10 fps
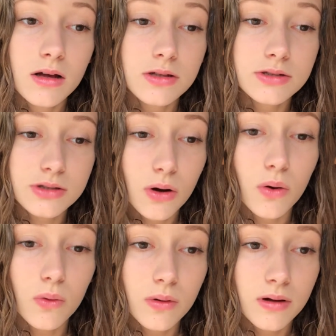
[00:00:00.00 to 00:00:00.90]

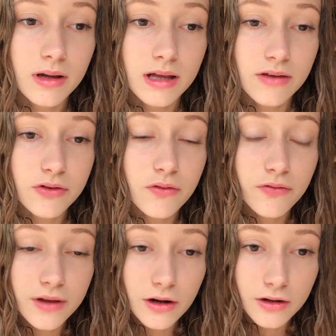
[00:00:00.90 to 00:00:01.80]
So if you
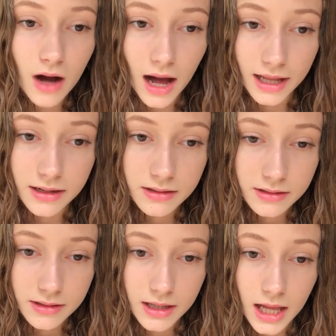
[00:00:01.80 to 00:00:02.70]
fear God
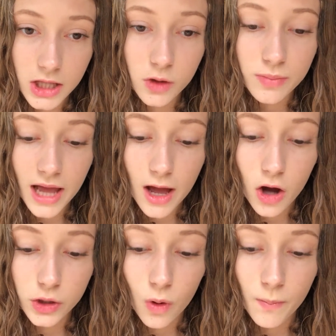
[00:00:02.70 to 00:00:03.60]
and you,
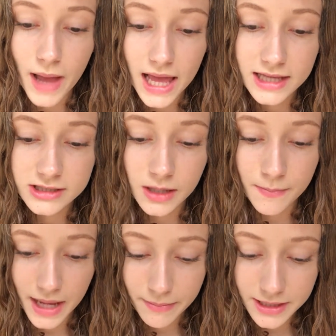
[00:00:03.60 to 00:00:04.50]
you obey his
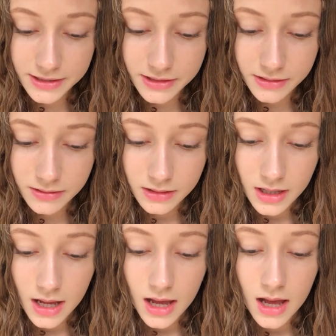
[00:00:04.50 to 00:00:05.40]
commandments,
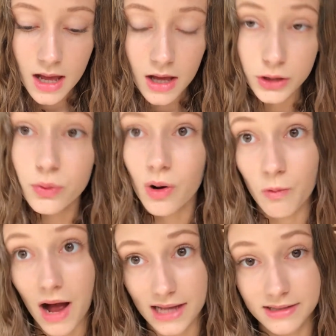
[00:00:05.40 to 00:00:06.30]
you are
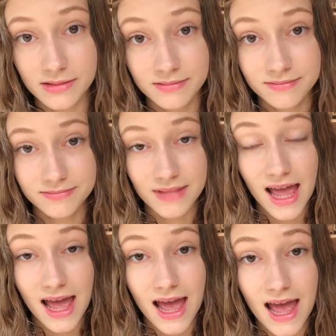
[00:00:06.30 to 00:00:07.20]
wise.
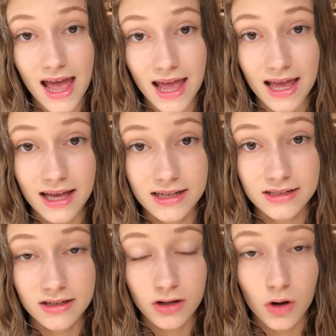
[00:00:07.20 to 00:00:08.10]

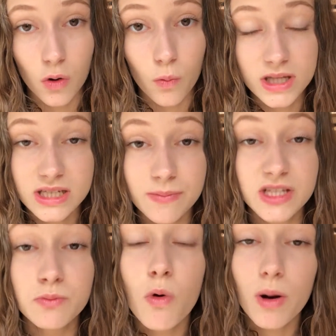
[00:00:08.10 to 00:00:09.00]
And wisdom is
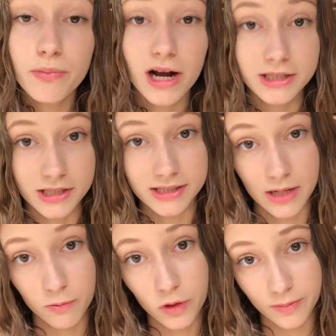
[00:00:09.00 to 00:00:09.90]
more precious than
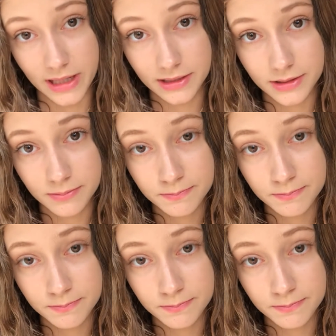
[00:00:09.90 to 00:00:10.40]
rubies.